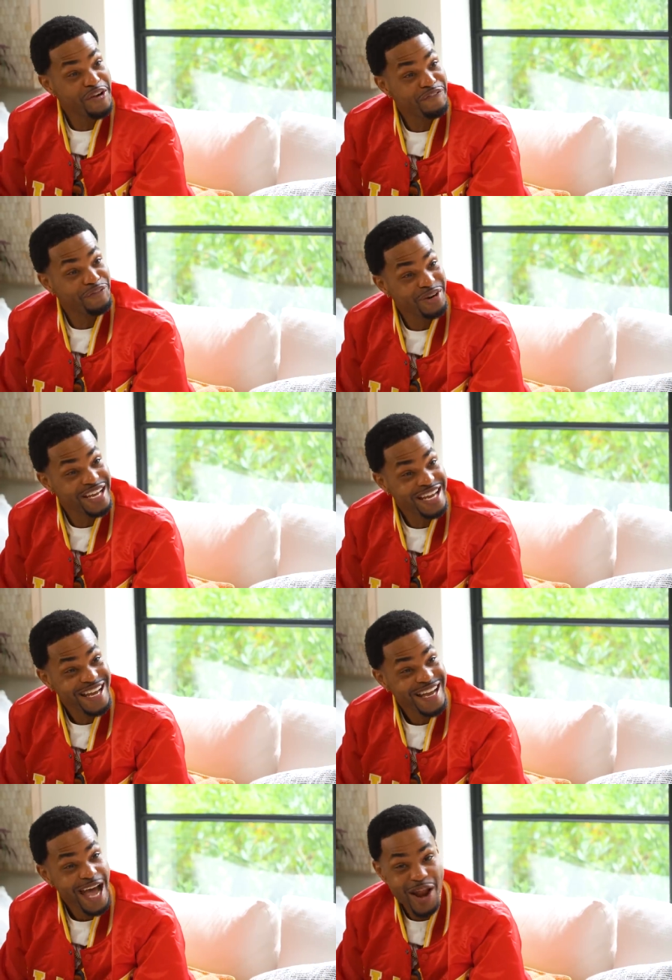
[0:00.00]
year
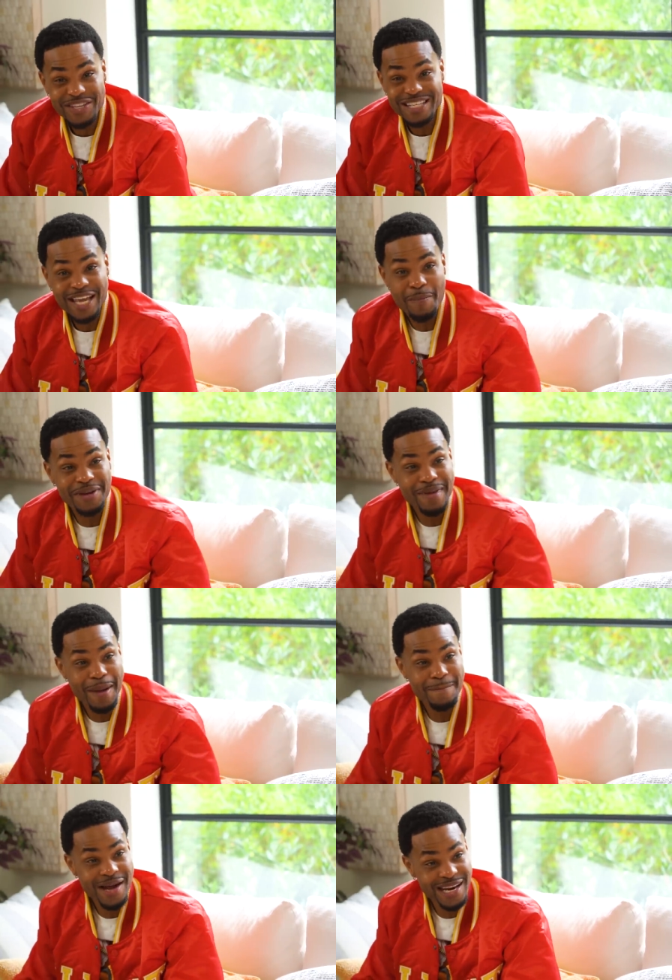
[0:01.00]
free? How does this company
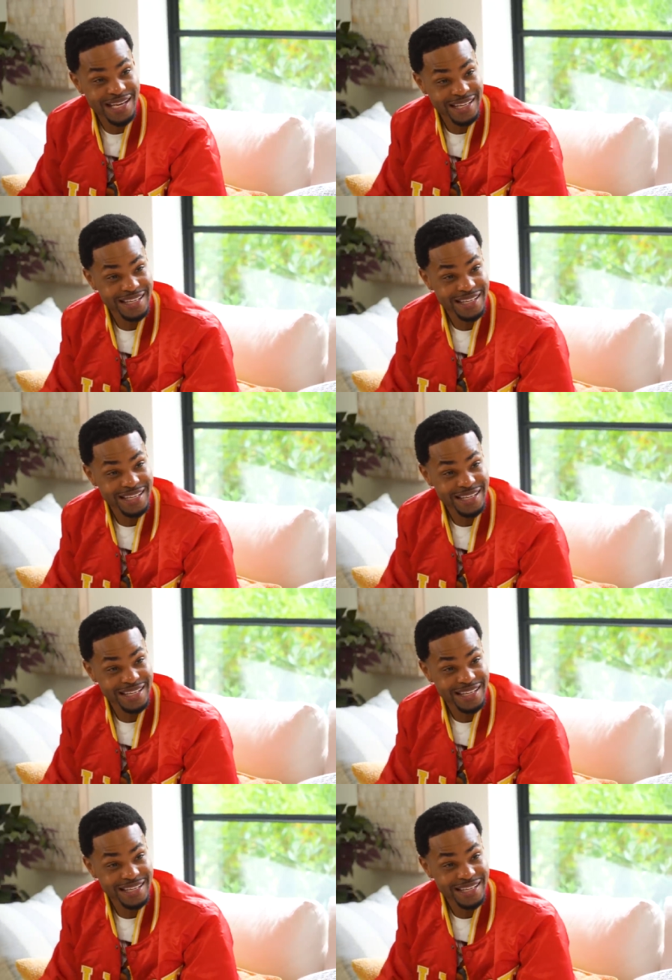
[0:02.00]
make money?